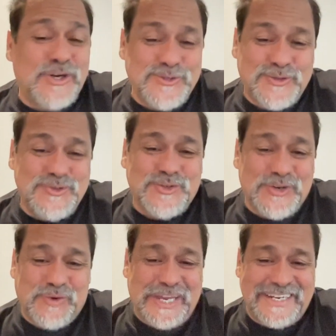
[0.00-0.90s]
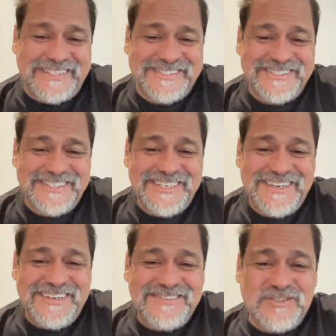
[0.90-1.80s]
knows who's going to win.
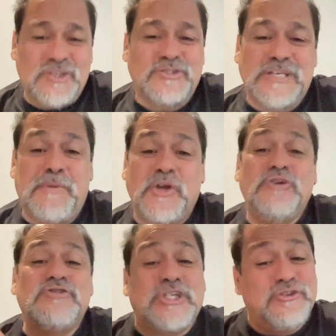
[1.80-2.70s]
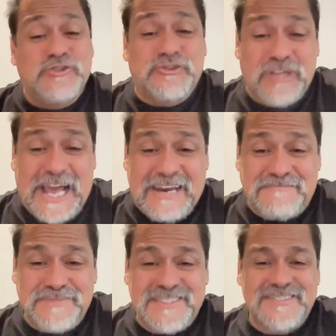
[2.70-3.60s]
So some are using neutral
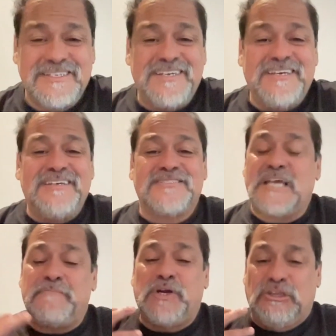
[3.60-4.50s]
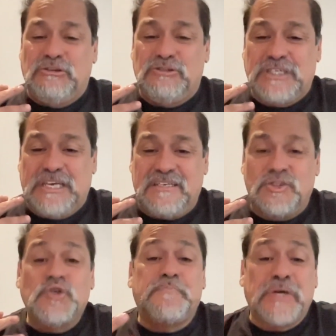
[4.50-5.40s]
atoms, some are using
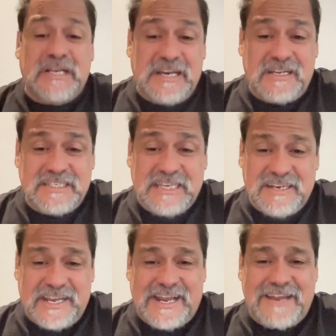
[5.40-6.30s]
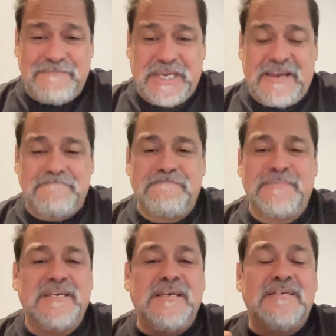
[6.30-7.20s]
superconducting like IBM,
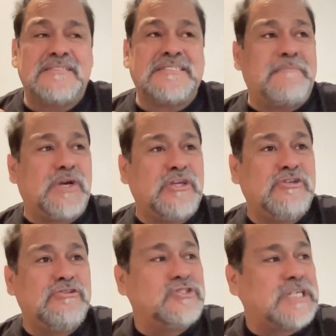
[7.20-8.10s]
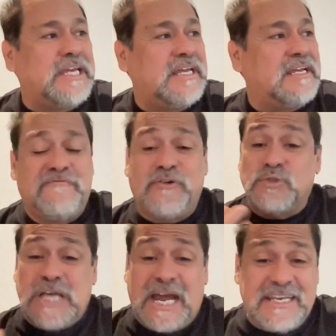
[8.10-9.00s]
some are using
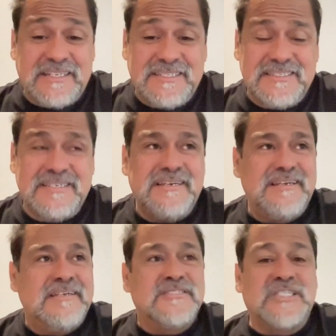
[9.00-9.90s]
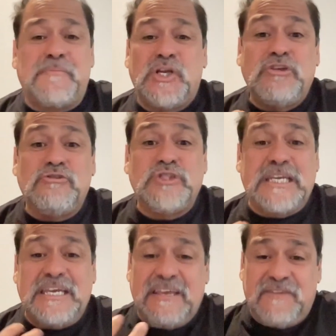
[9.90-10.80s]
photonics, some are
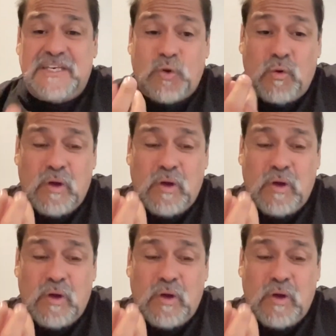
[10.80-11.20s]
using even